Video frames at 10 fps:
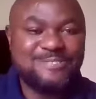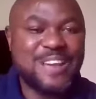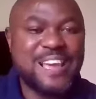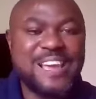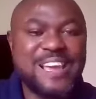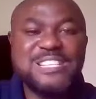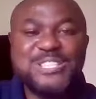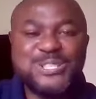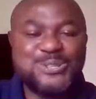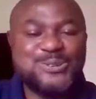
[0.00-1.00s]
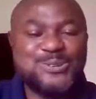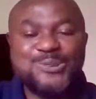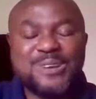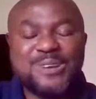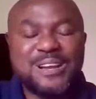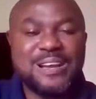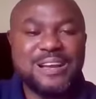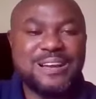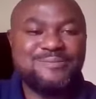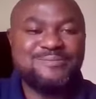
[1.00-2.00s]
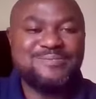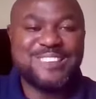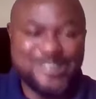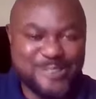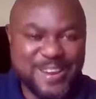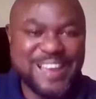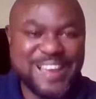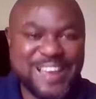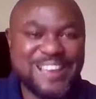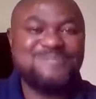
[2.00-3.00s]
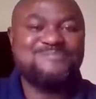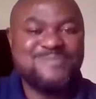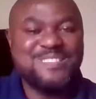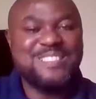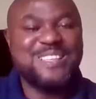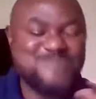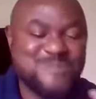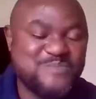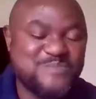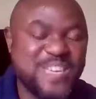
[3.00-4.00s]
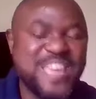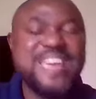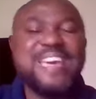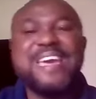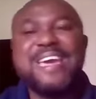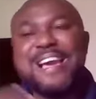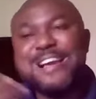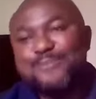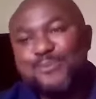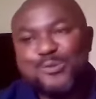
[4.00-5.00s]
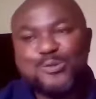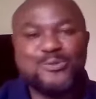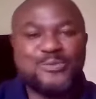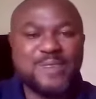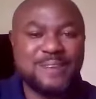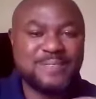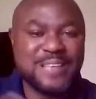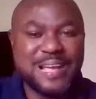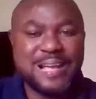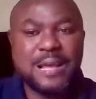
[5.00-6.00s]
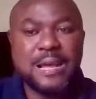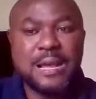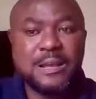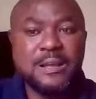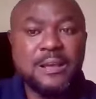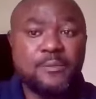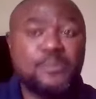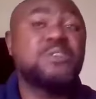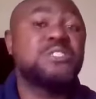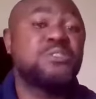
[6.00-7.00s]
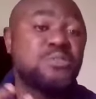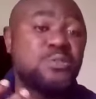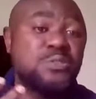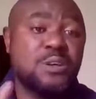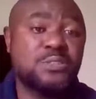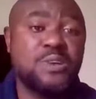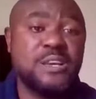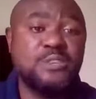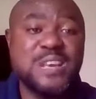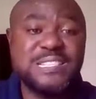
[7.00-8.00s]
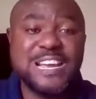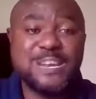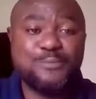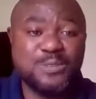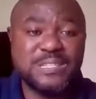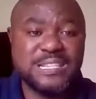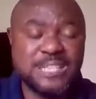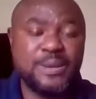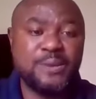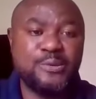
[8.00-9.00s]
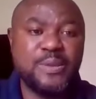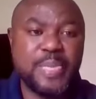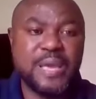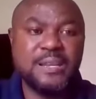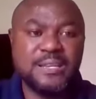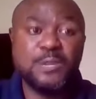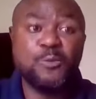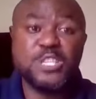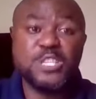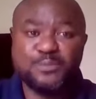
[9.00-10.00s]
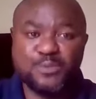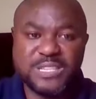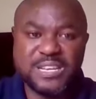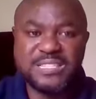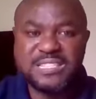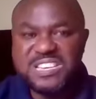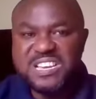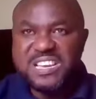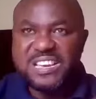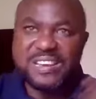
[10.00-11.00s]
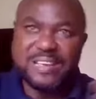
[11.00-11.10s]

my NGO career. Then from there, I moved after, because it's also a USAID project they were doing then, it's a WASH project. And